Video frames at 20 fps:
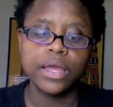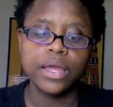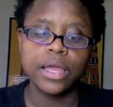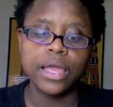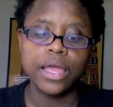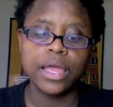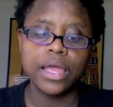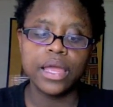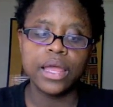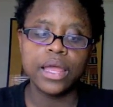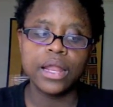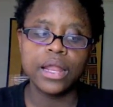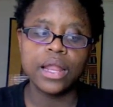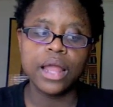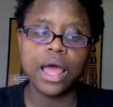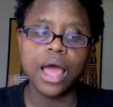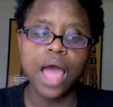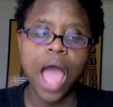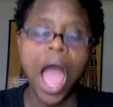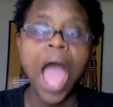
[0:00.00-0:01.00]

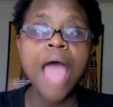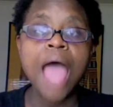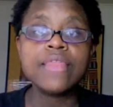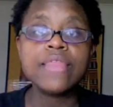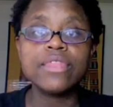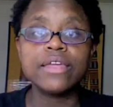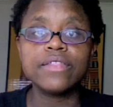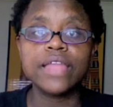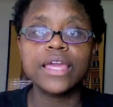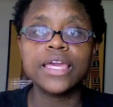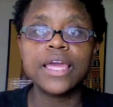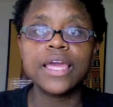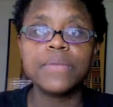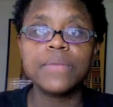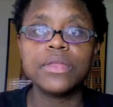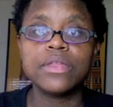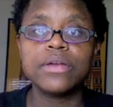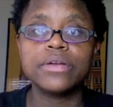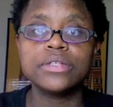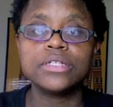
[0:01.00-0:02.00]
And I think they kept
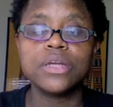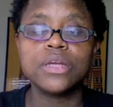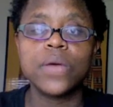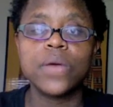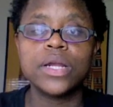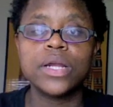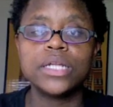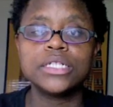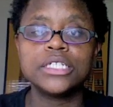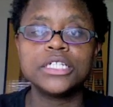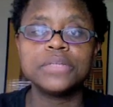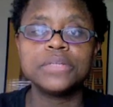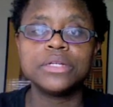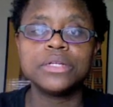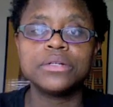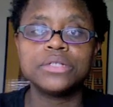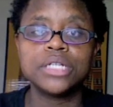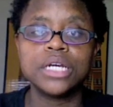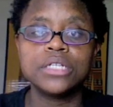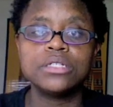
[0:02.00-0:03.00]
me there because they wanted to keep
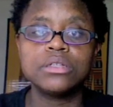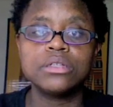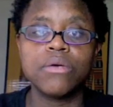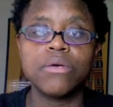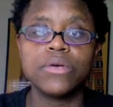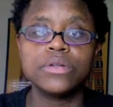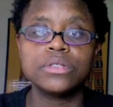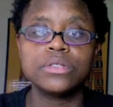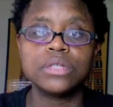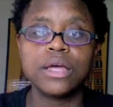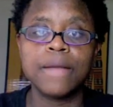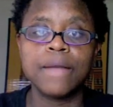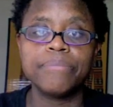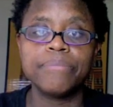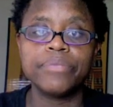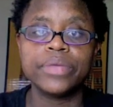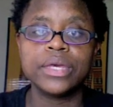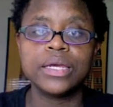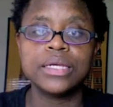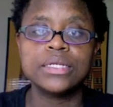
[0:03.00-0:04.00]
their test scores
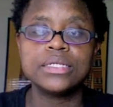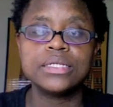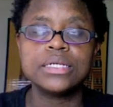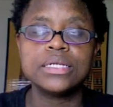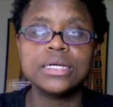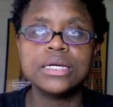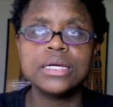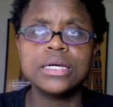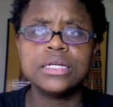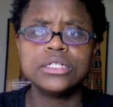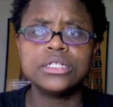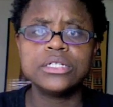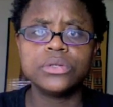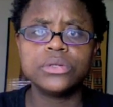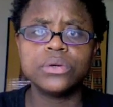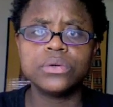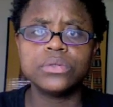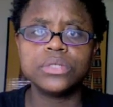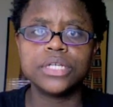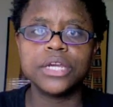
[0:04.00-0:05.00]
up, because
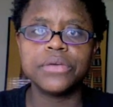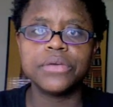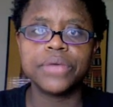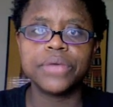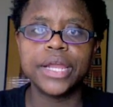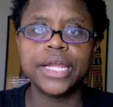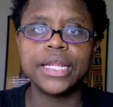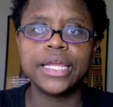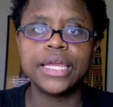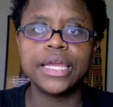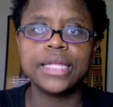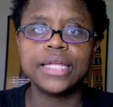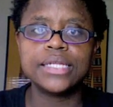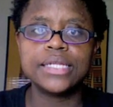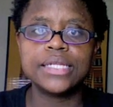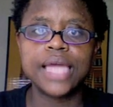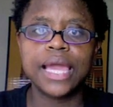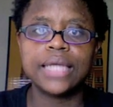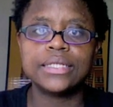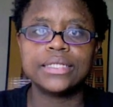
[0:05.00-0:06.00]
schools get rated in
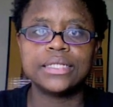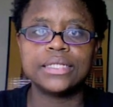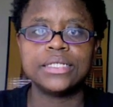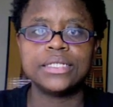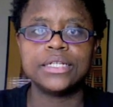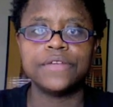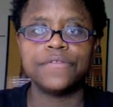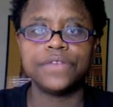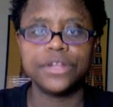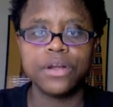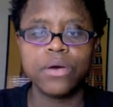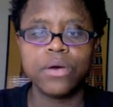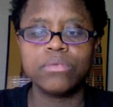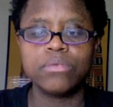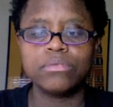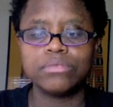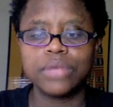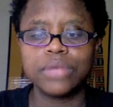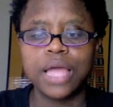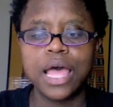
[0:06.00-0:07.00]
Texas, and if you
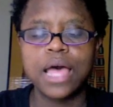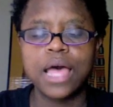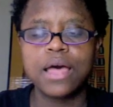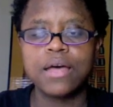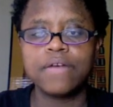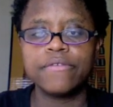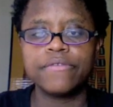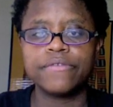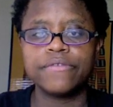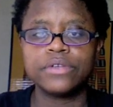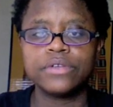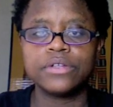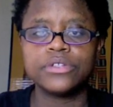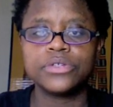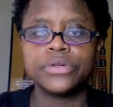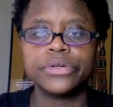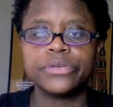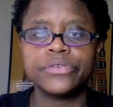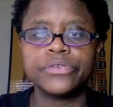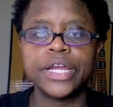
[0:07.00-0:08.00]
don't have a
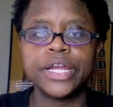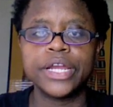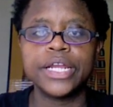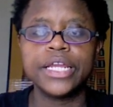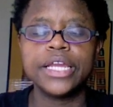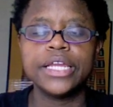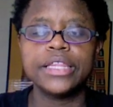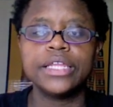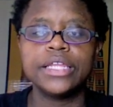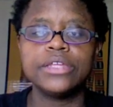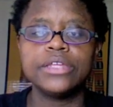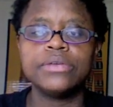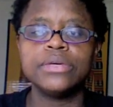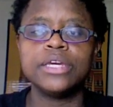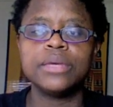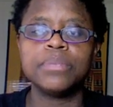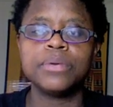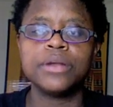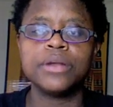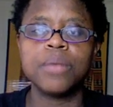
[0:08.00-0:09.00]
certain rating, then you
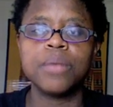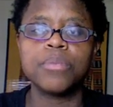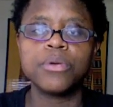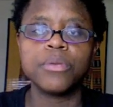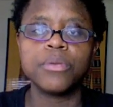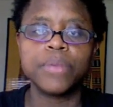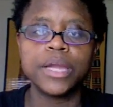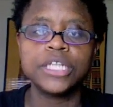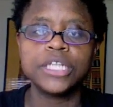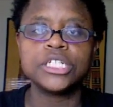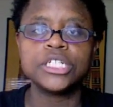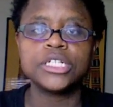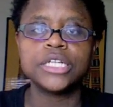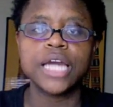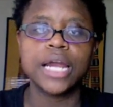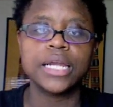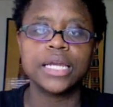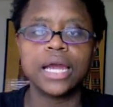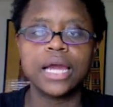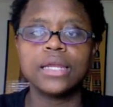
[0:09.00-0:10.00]
get put on probation,
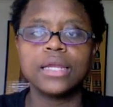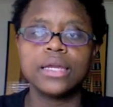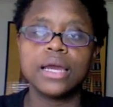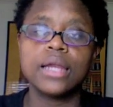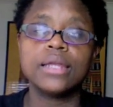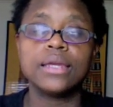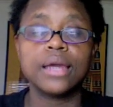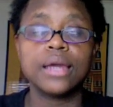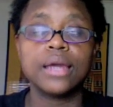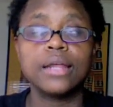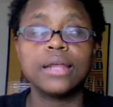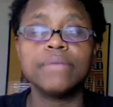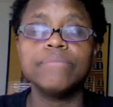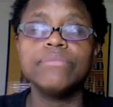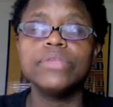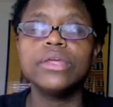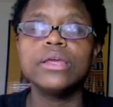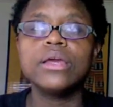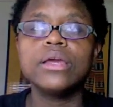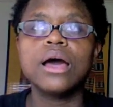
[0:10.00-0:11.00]
yada, yada, yada,
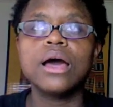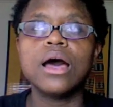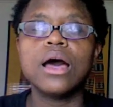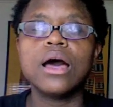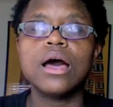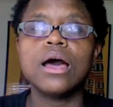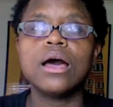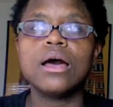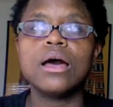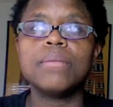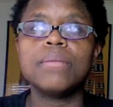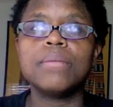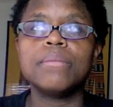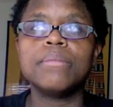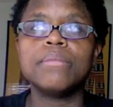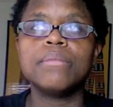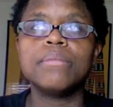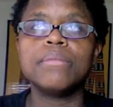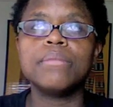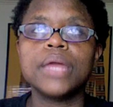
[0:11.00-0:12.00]

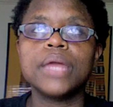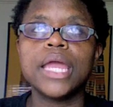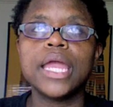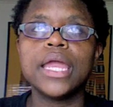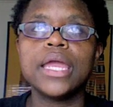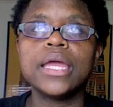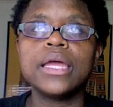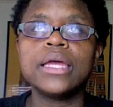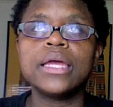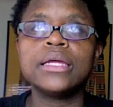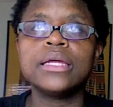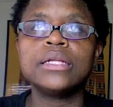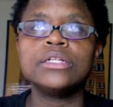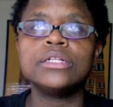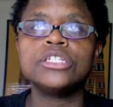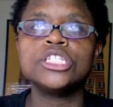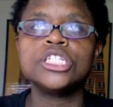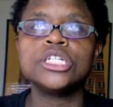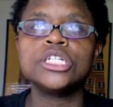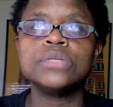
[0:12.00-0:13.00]
yada.
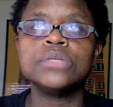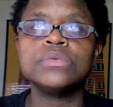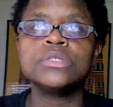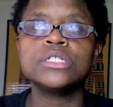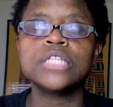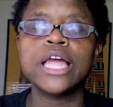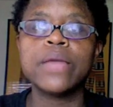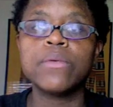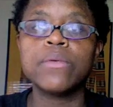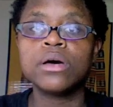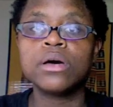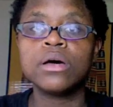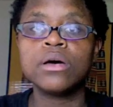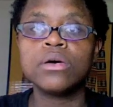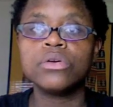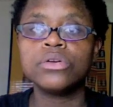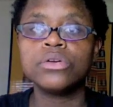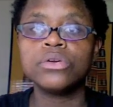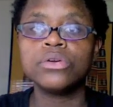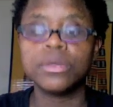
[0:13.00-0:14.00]
And she was like,
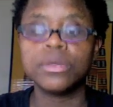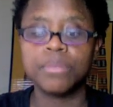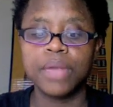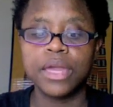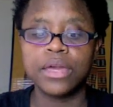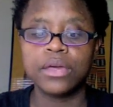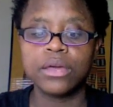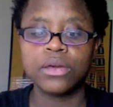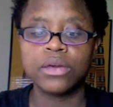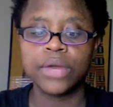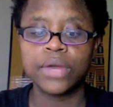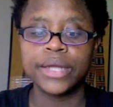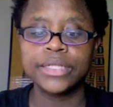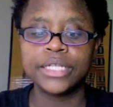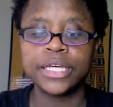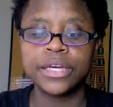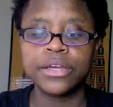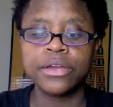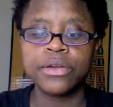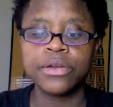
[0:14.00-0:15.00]
well, you can make good
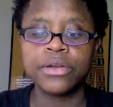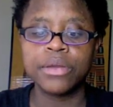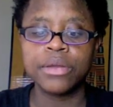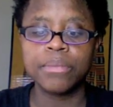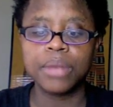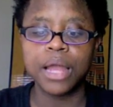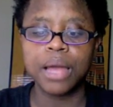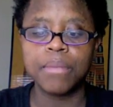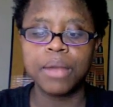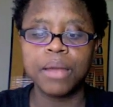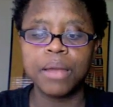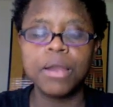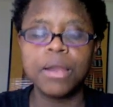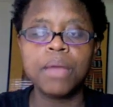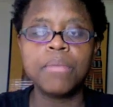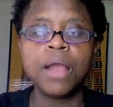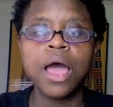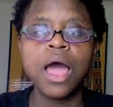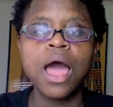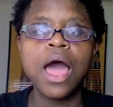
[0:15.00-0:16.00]
grades here and blah, blah, blah,
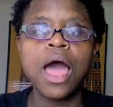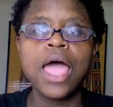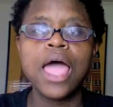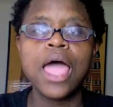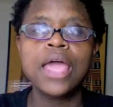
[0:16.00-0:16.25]
blah.